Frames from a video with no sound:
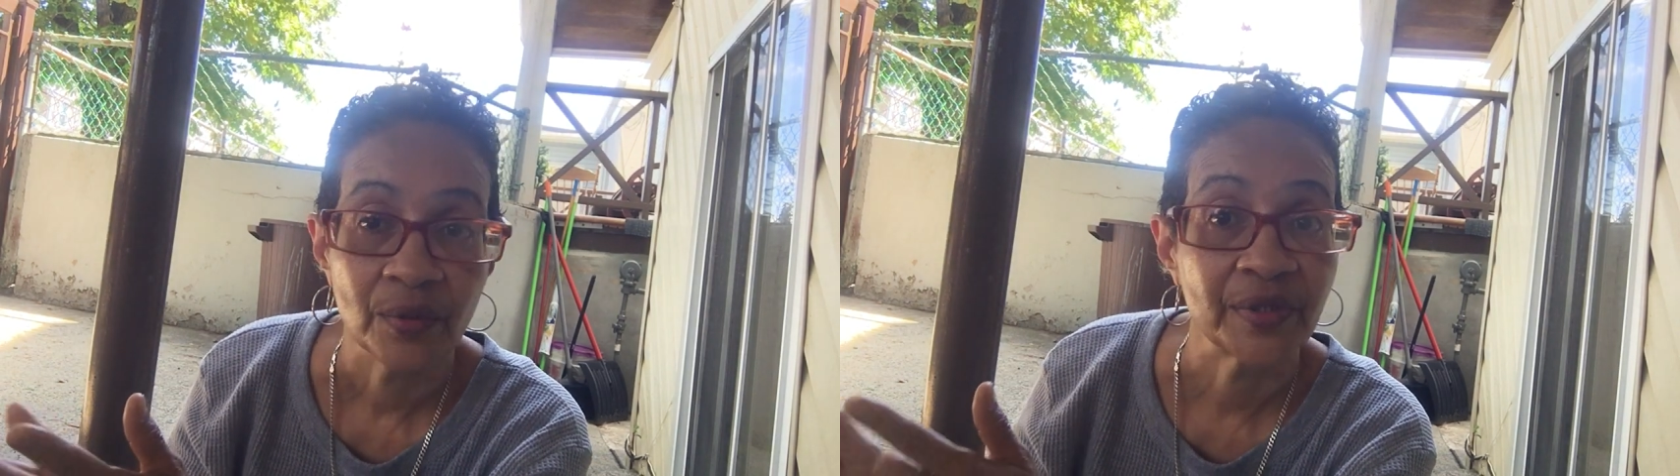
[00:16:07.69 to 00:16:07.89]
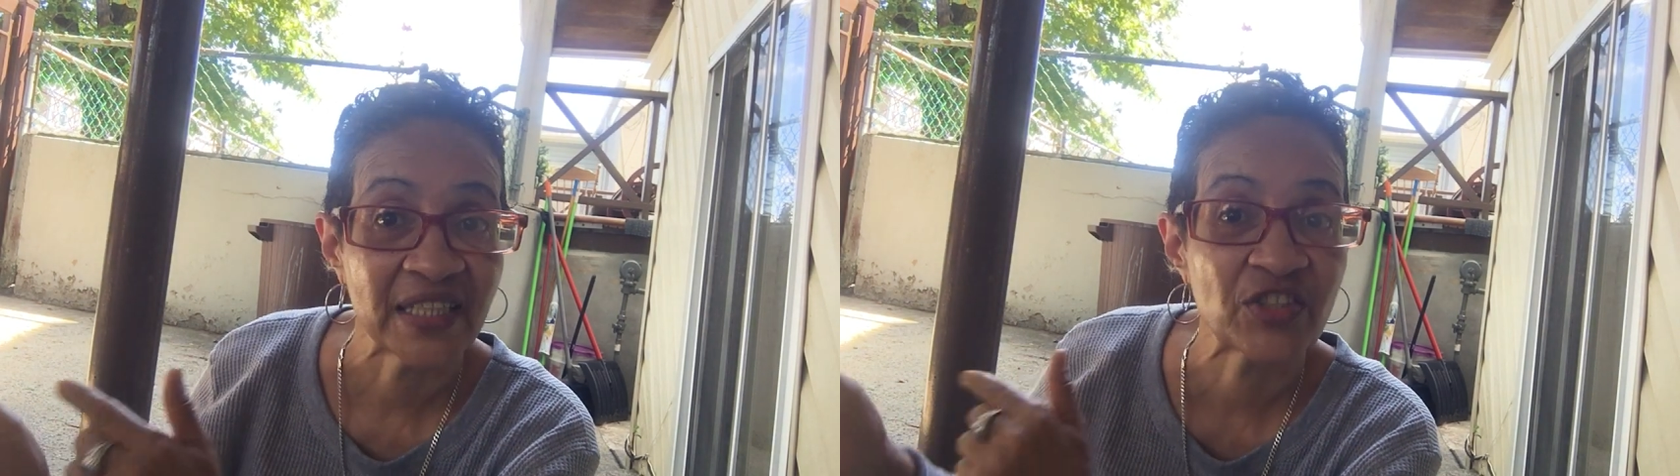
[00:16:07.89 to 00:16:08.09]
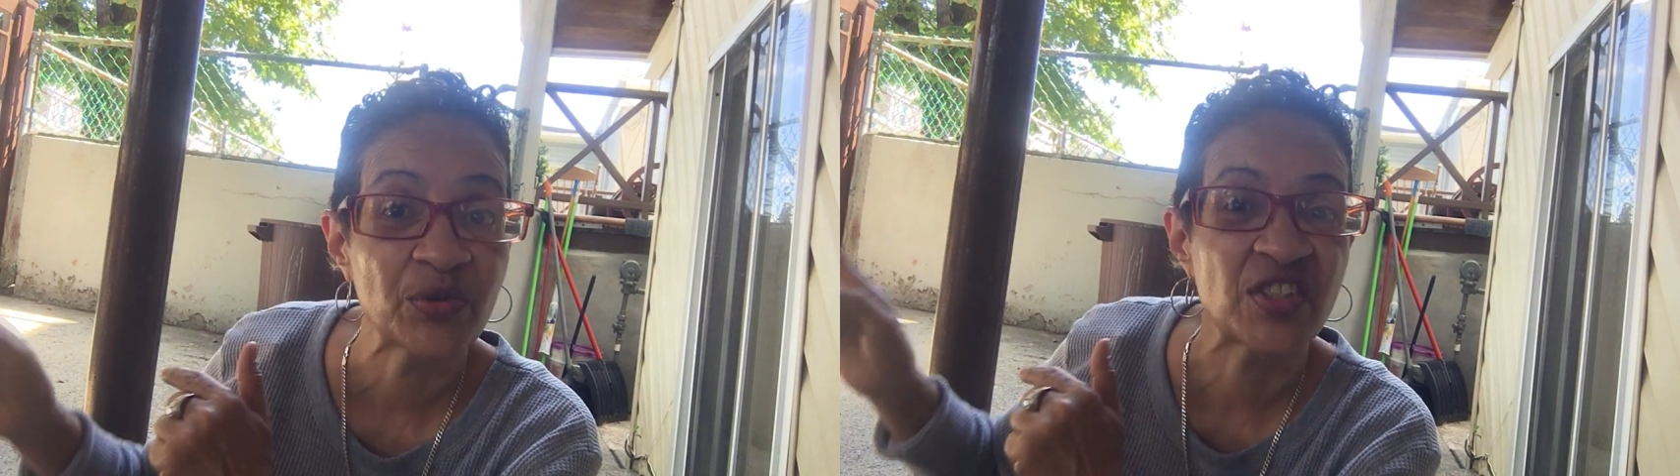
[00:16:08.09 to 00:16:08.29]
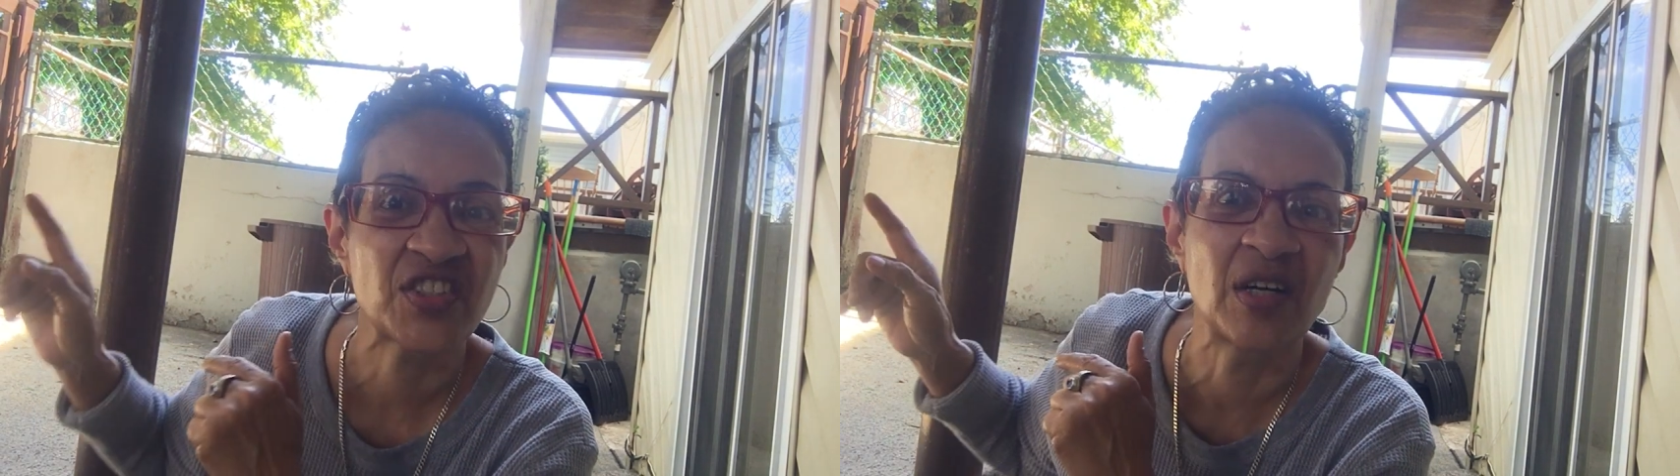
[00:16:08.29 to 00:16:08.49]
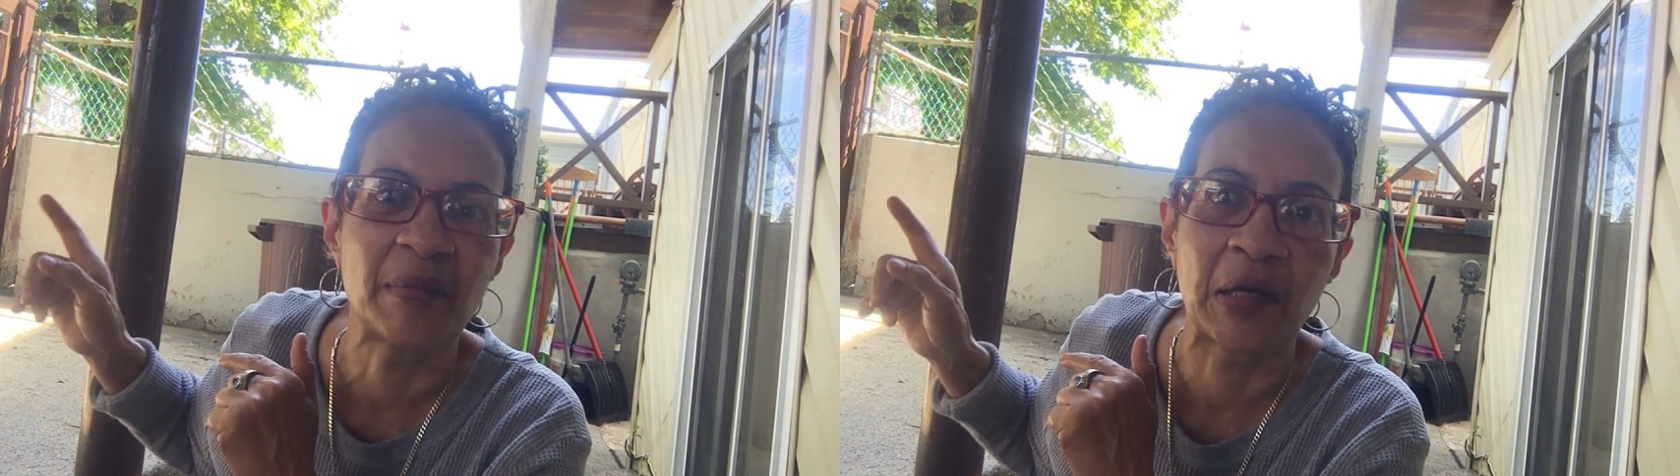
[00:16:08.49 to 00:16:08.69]
Well, that tree is
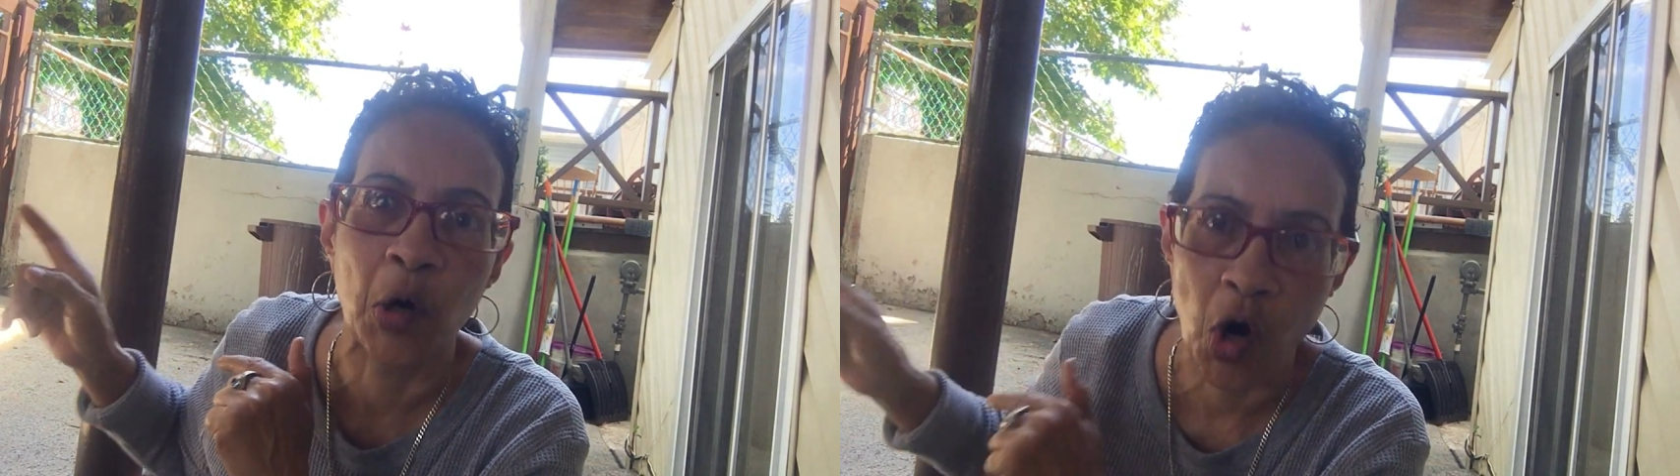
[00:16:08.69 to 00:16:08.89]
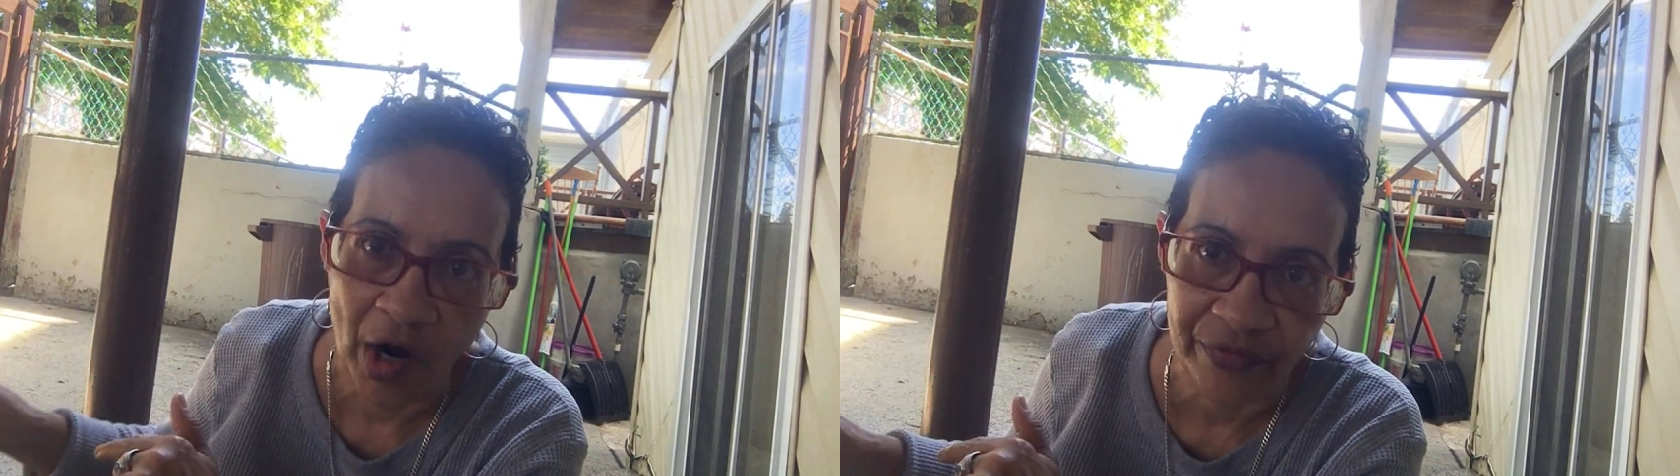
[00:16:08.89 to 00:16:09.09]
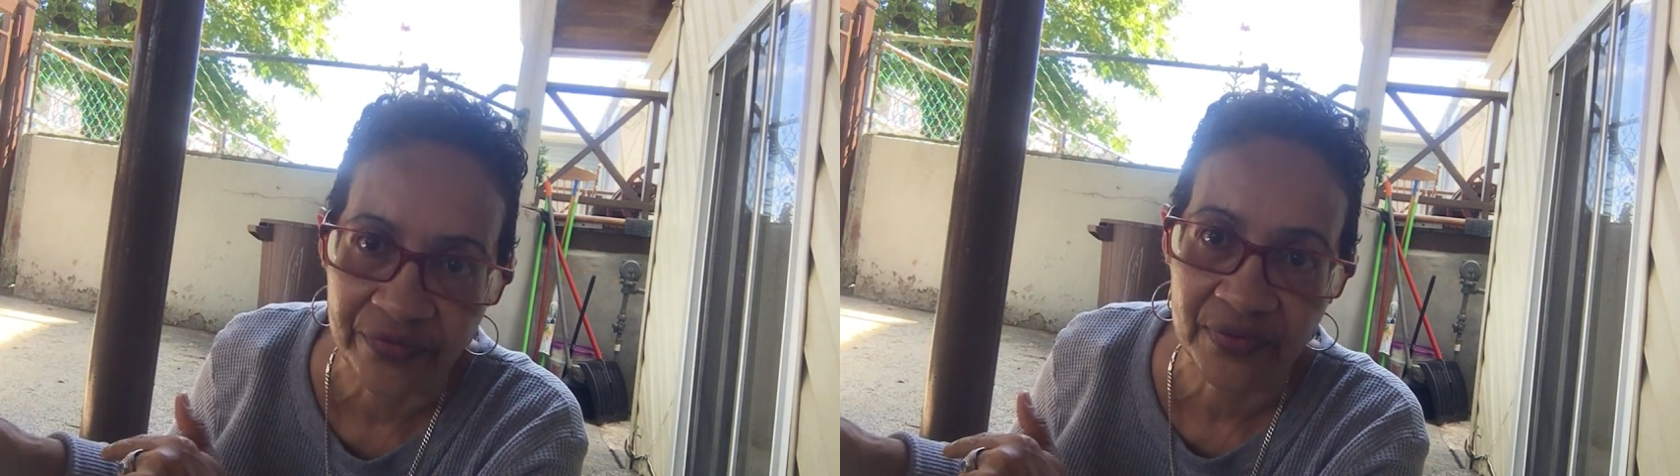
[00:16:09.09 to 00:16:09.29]
coming off.